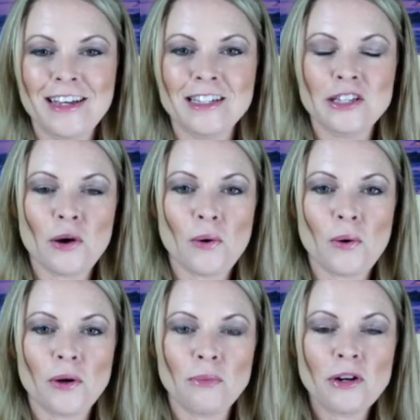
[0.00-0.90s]

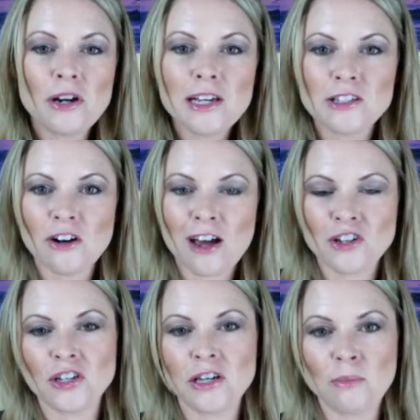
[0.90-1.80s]
So, periods are
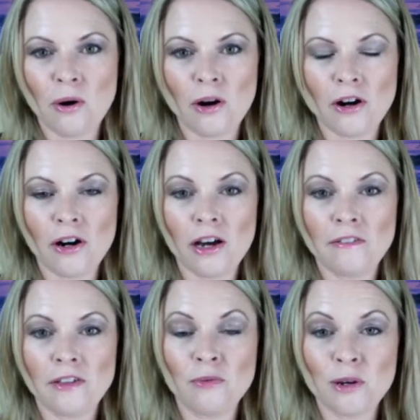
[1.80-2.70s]
actually a part
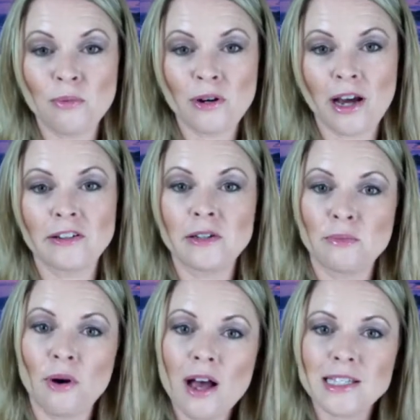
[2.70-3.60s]
of the reproductive
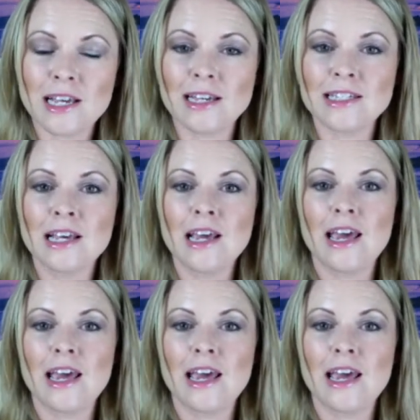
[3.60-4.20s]
process,